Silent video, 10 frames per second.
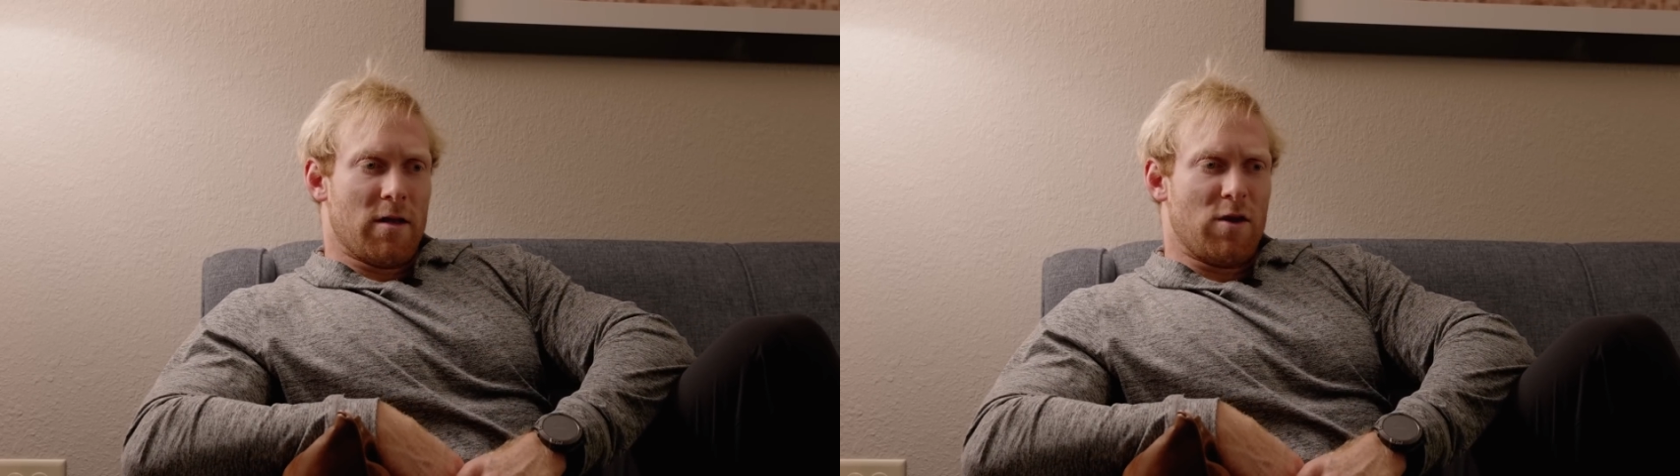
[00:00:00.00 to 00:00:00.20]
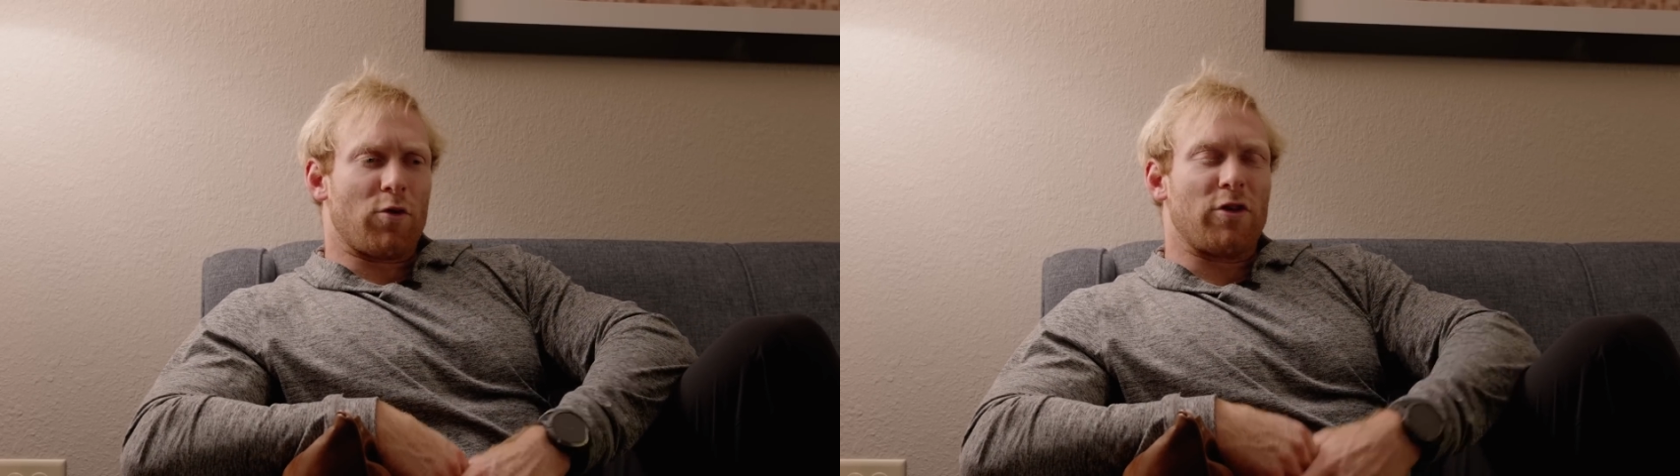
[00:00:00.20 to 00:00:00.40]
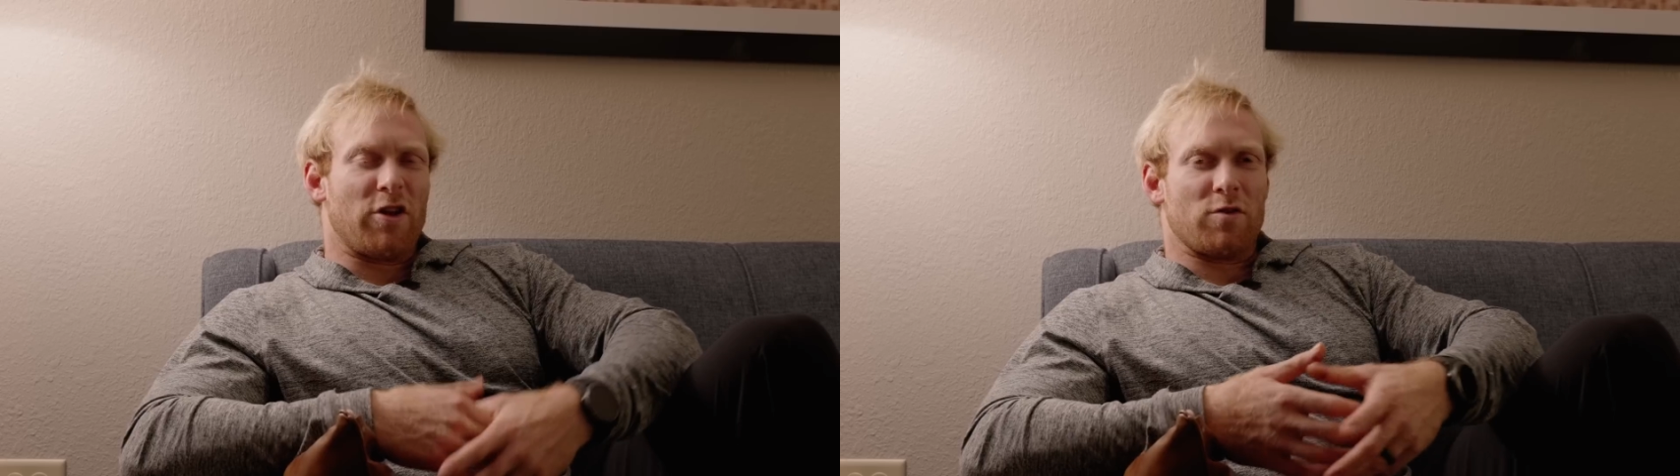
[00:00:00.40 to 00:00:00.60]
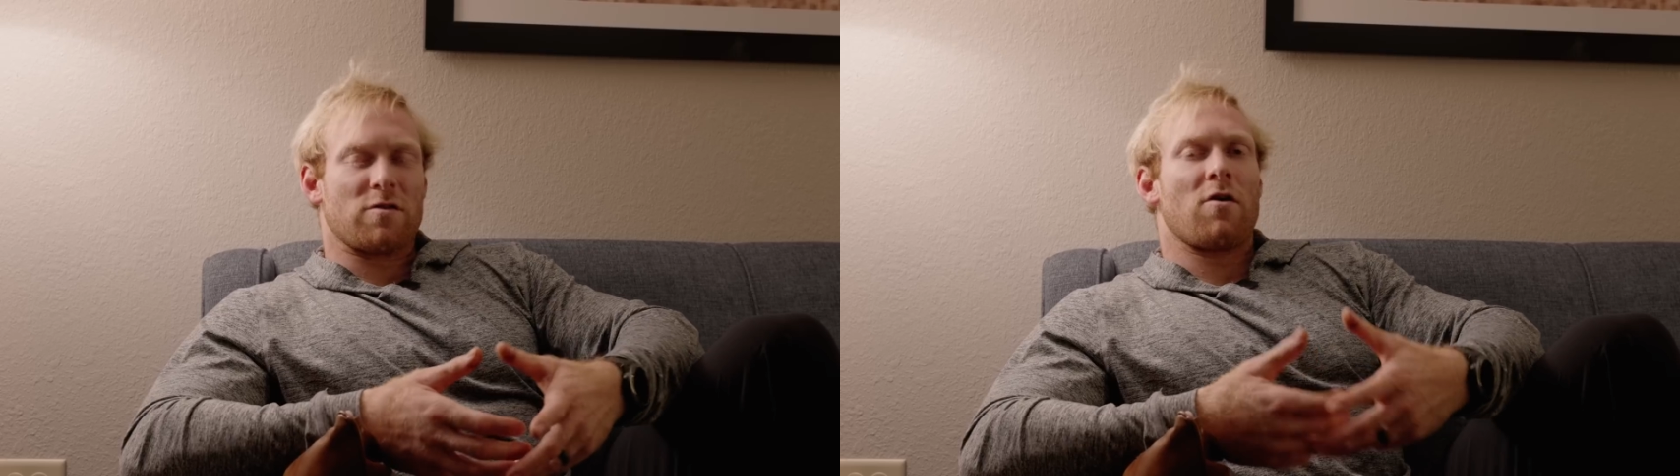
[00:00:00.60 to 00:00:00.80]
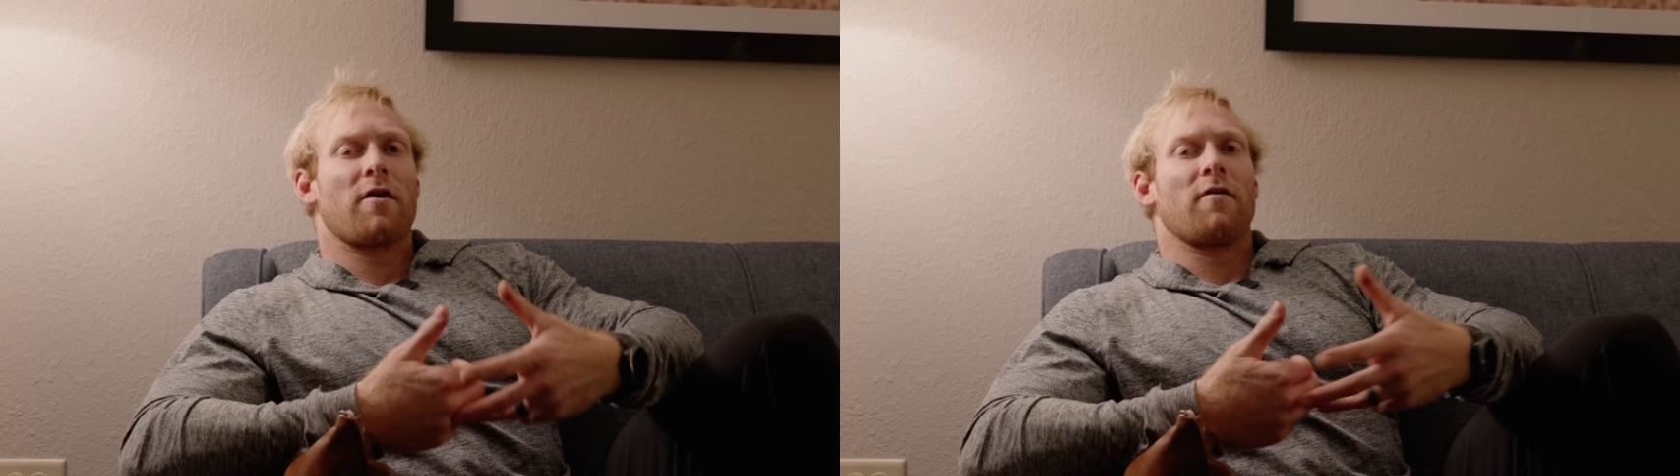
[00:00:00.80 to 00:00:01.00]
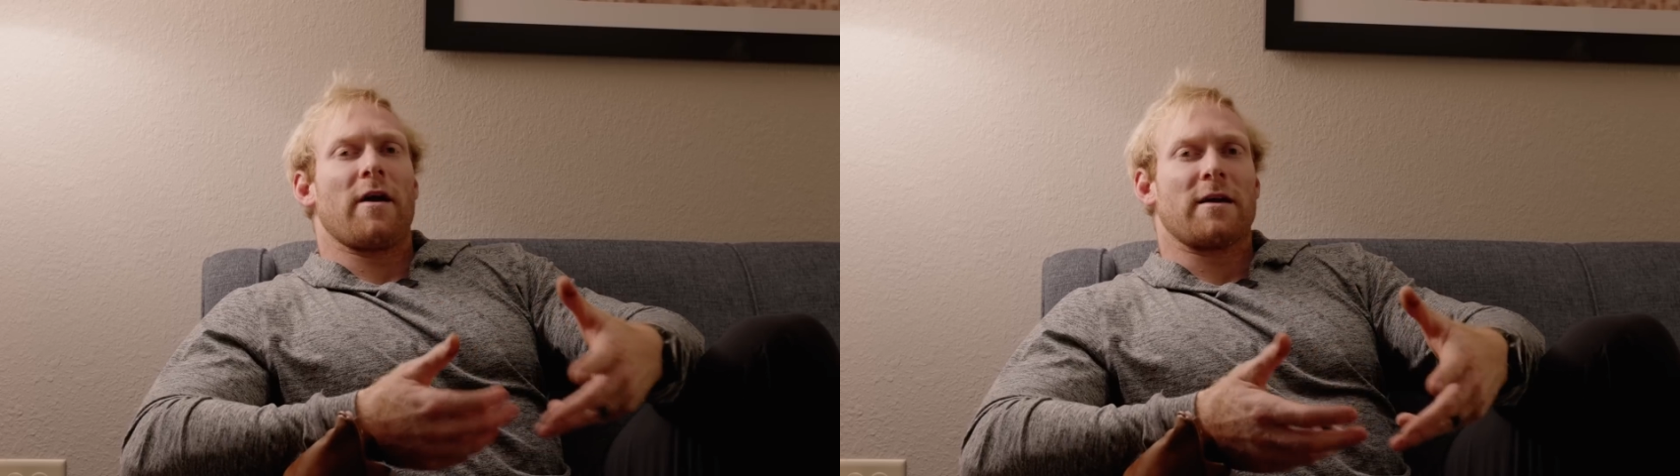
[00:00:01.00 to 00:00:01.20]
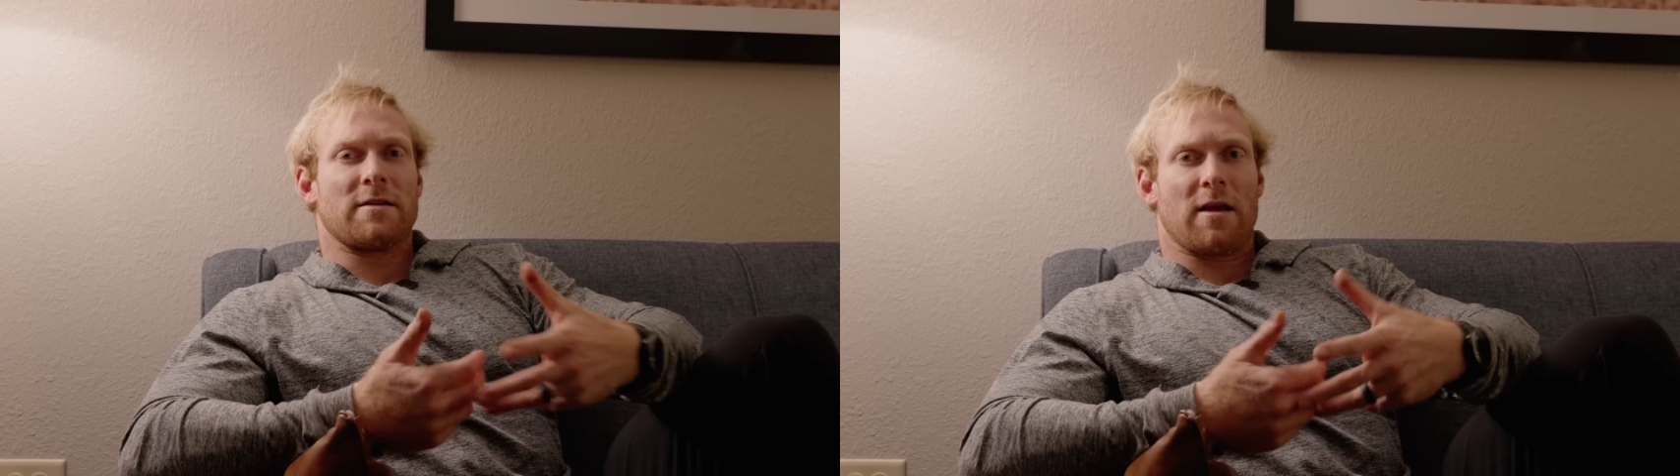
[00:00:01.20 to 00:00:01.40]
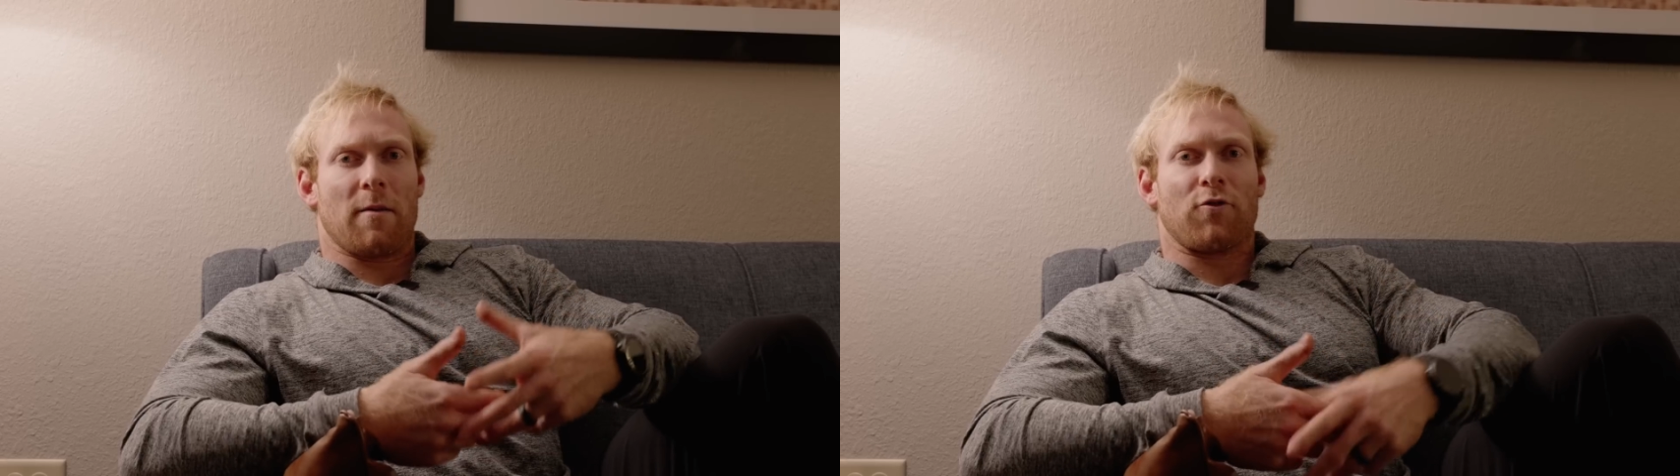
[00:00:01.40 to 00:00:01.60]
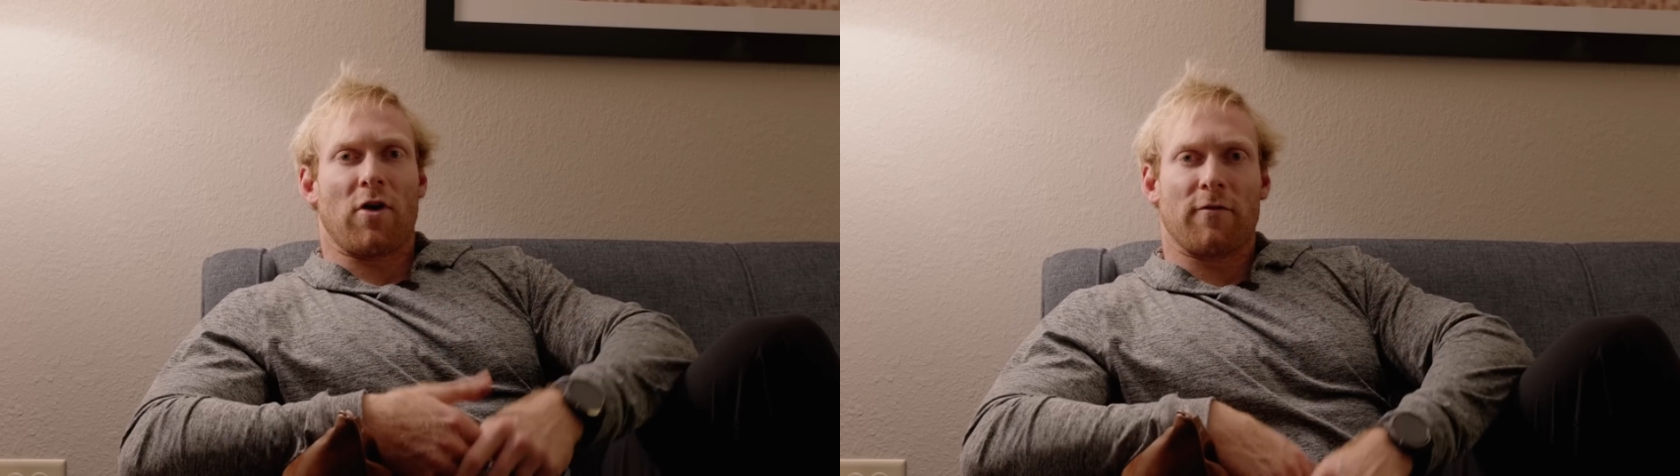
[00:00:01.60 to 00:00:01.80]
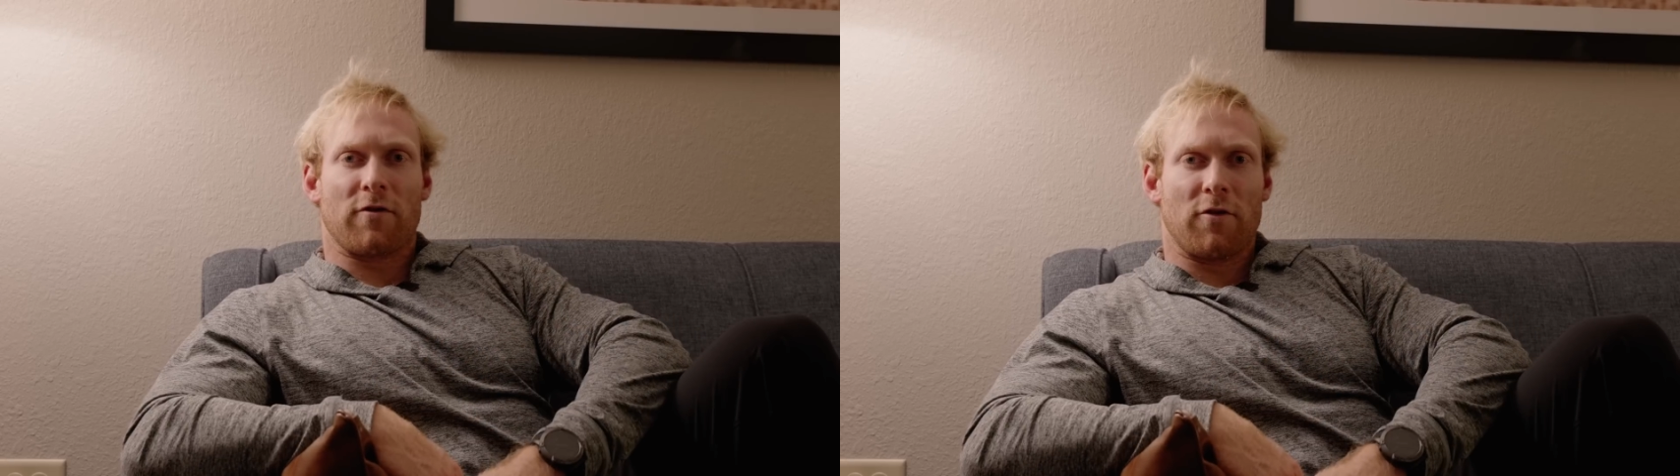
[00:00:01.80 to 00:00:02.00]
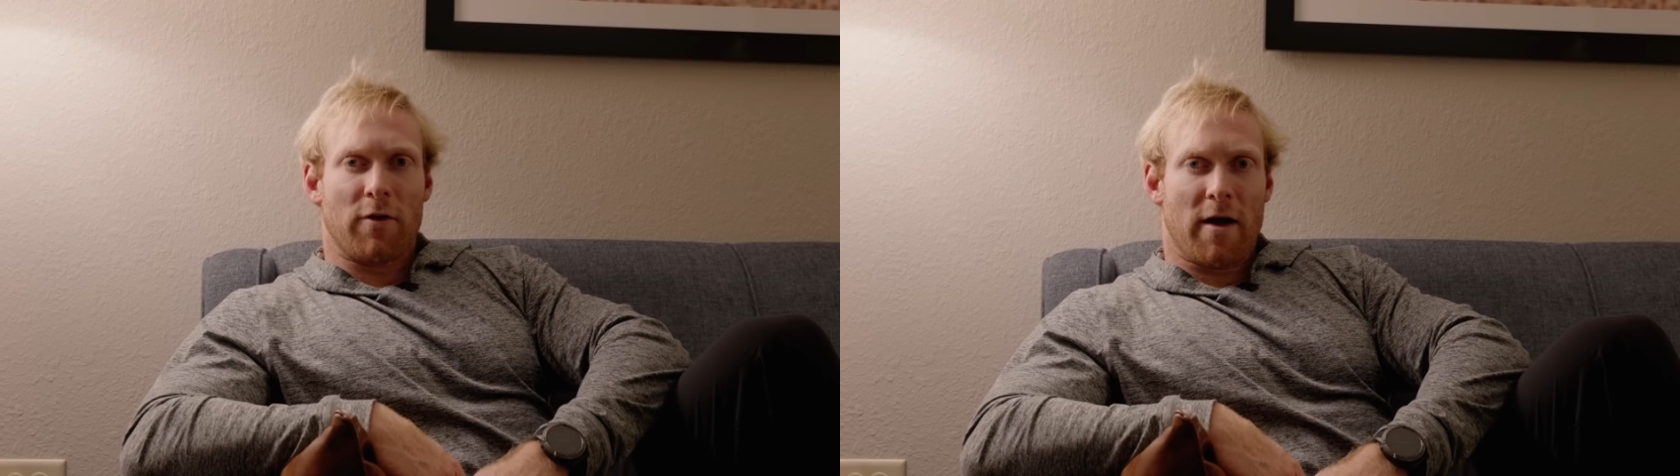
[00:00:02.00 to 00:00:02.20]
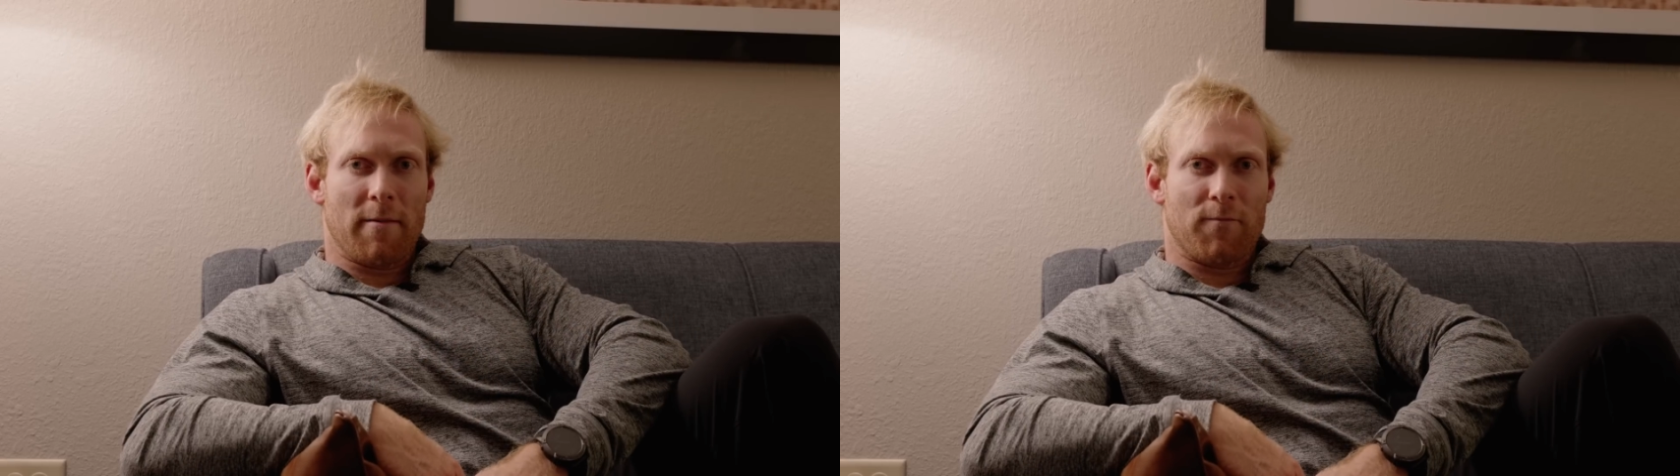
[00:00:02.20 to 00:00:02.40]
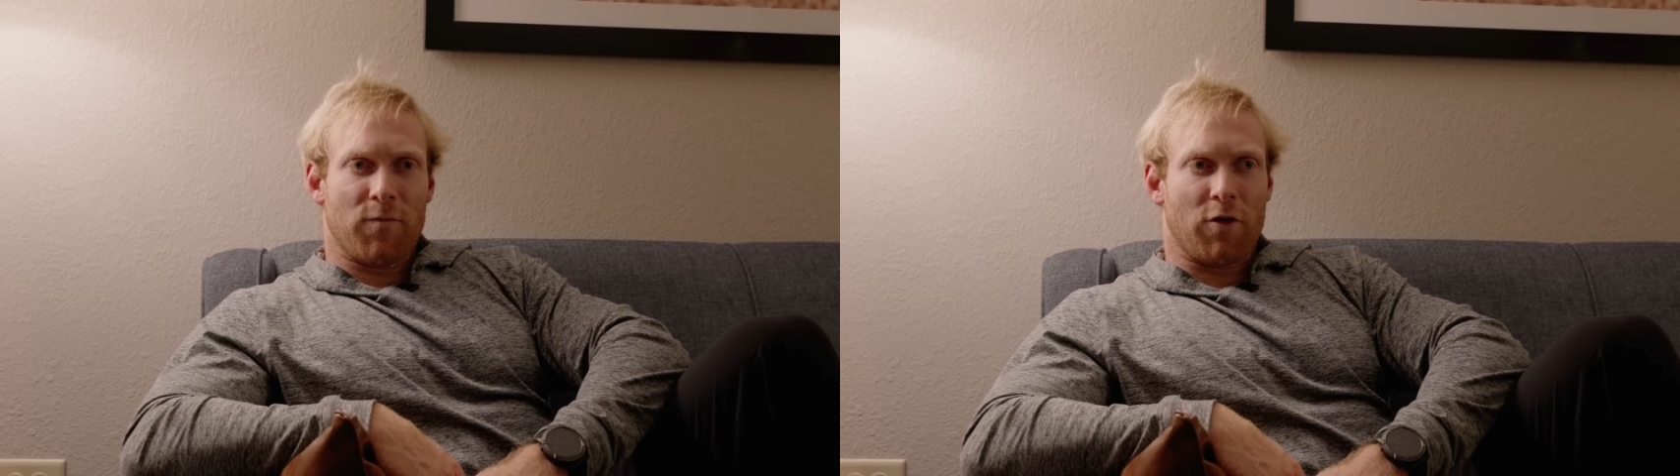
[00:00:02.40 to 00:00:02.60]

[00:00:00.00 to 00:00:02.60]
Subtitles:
you really use a lot of legs and hip drive to do that.